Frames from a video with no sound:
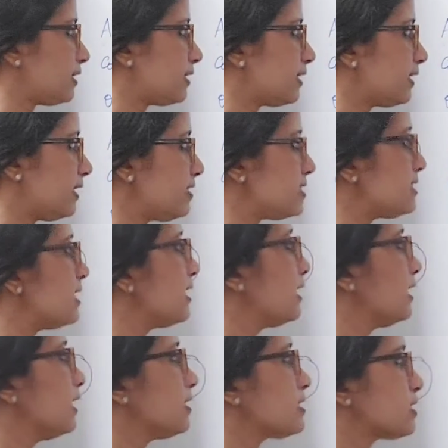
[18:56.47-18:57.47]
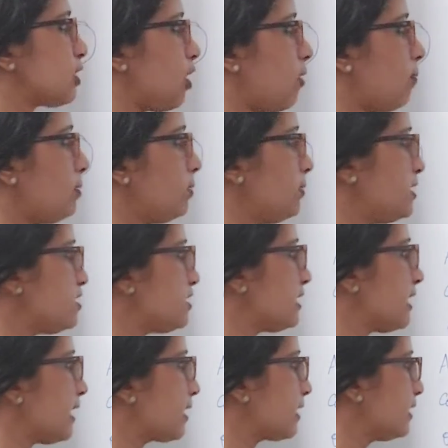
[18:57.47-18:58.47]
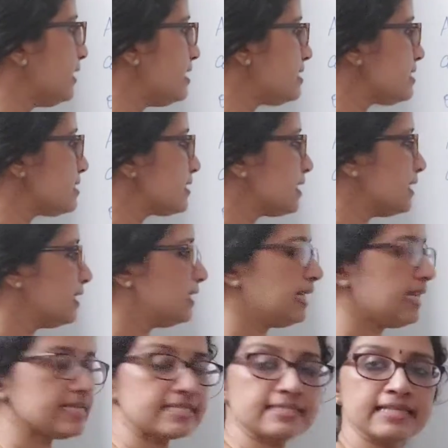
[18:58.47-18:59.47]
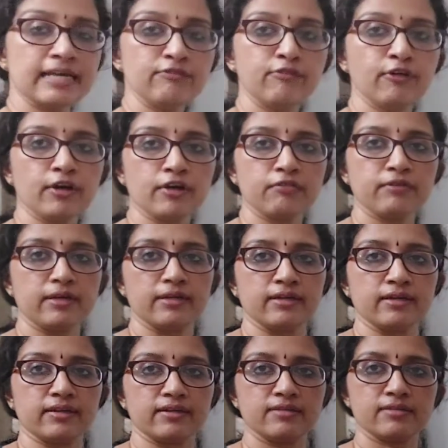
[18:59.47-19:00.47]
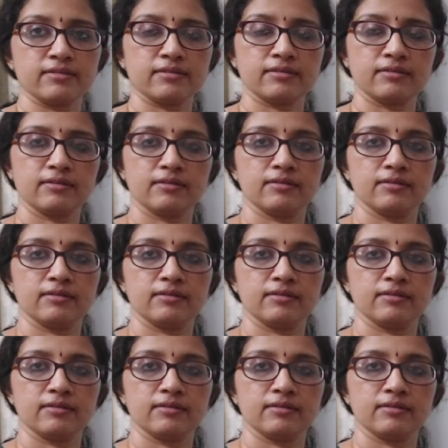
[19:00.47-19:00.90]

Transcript: degrees, its complementary angle is less than 45 degrees.